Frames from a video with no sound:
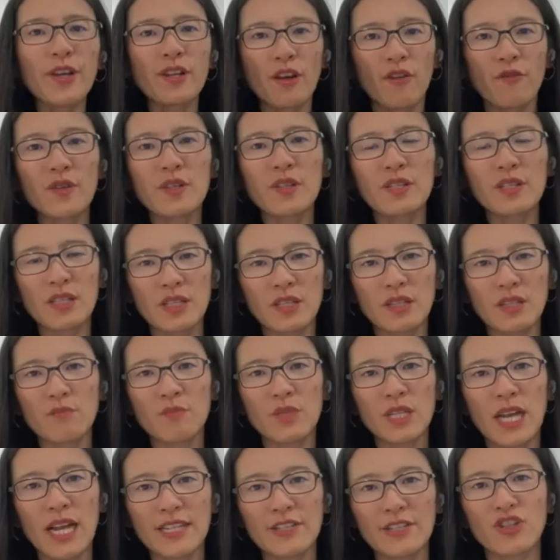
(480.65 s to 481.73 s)
of a system
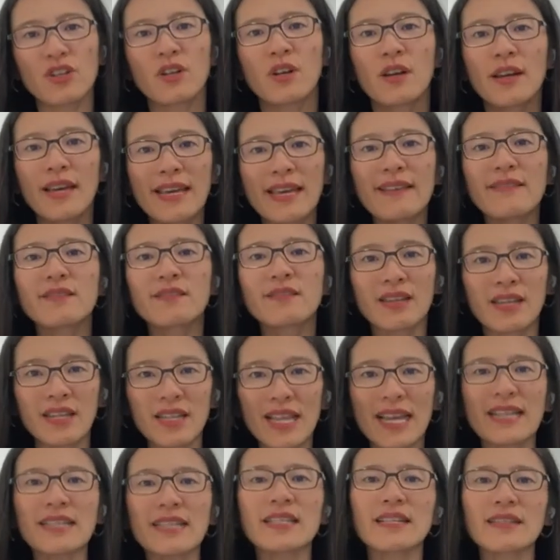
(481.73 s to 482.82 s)
touch is
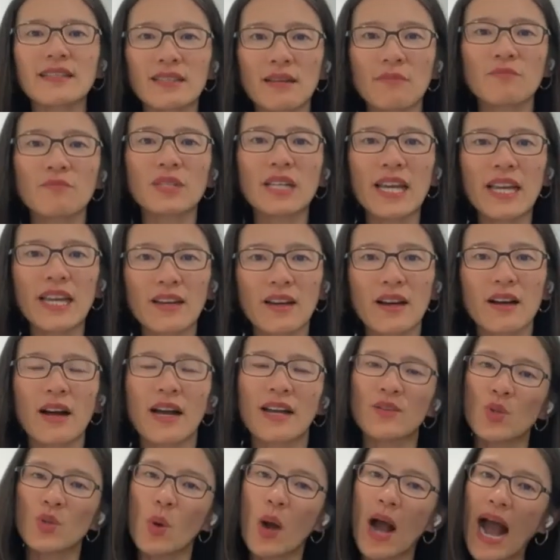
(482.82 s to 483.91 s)
collecting some data.
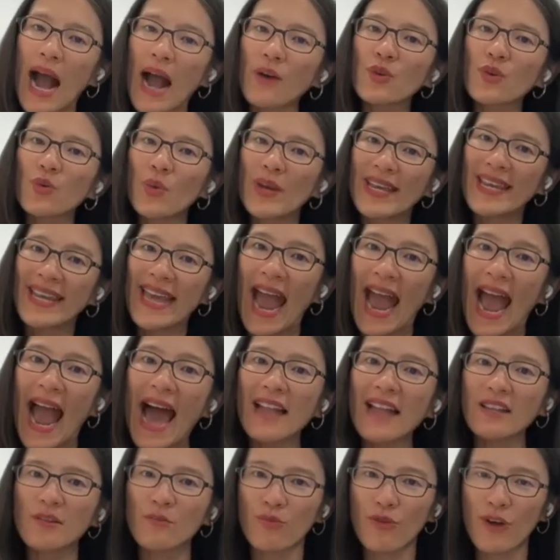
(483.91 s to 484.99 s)
And so how do we
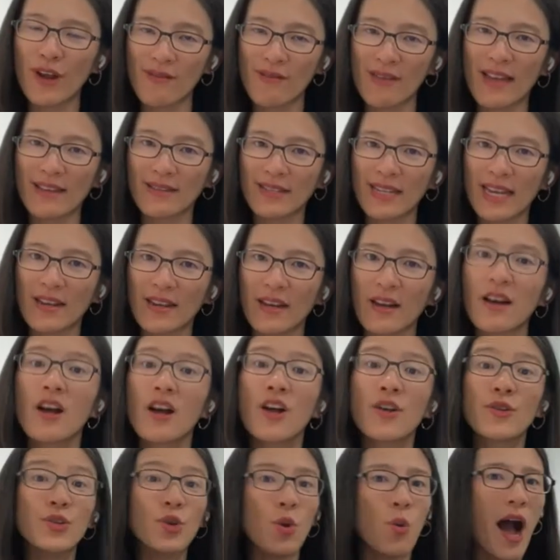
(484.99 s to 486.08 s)
calibrate that data?
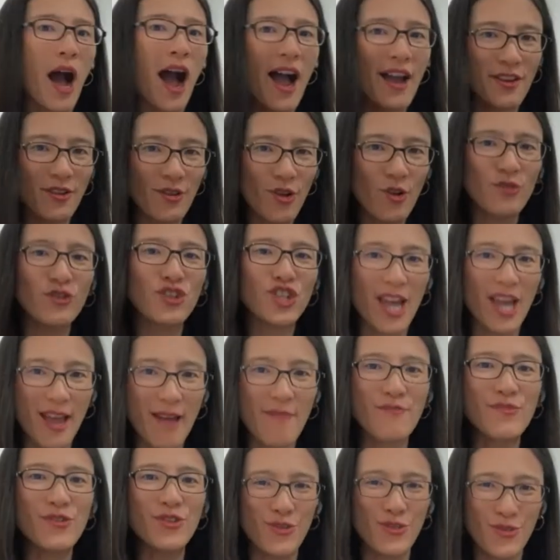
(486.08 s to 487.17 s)
So I know, Jam,
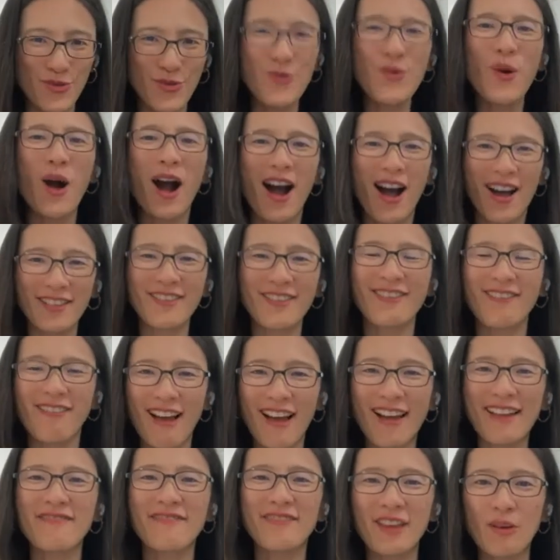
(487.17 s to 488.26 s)
you are the
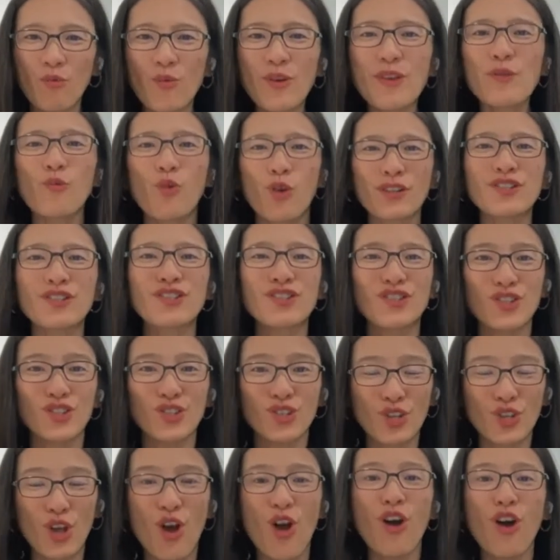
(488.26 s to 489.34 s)
client that we wanted to
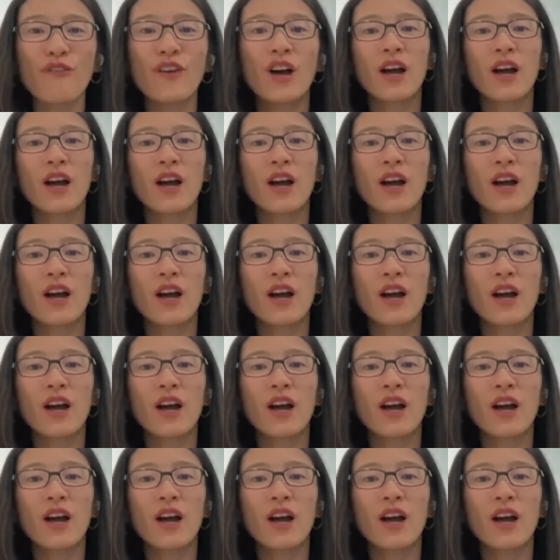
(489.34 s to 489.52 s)
serve